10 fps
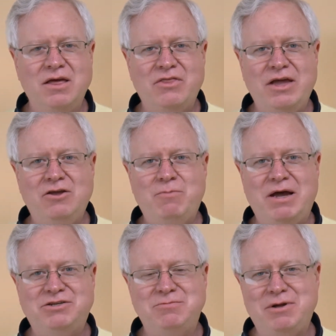Thank you,
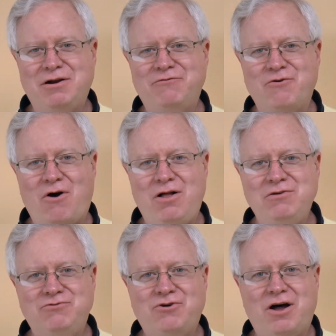Pastor Miller, for all
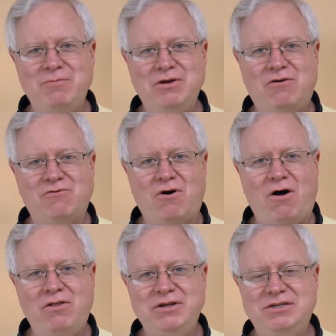you've taught me over
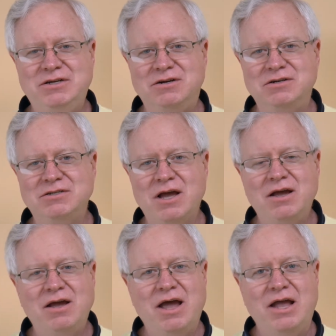all these years.
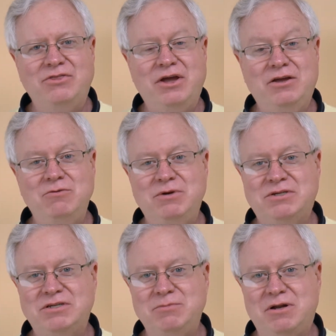And thank you,
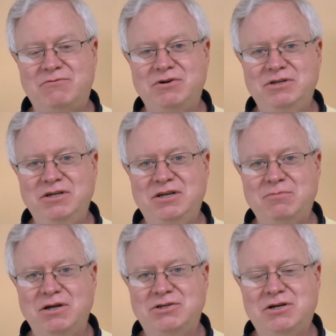Mrs. Miller, for teaching
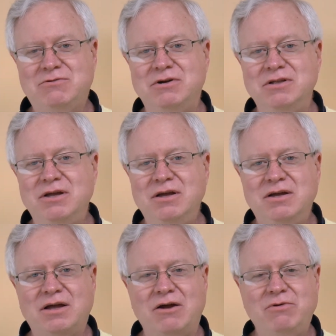my children.
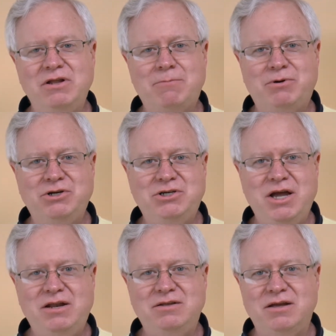I really
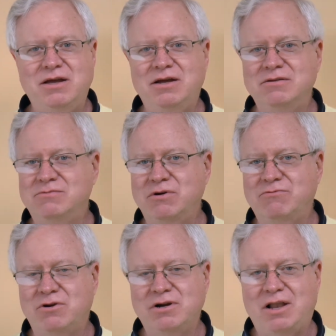appreciate it, and
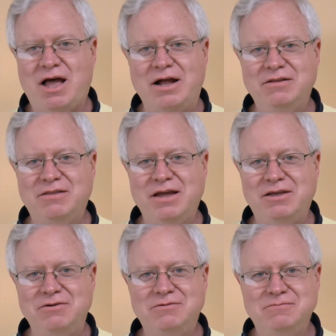we've learned a lot. Thank you.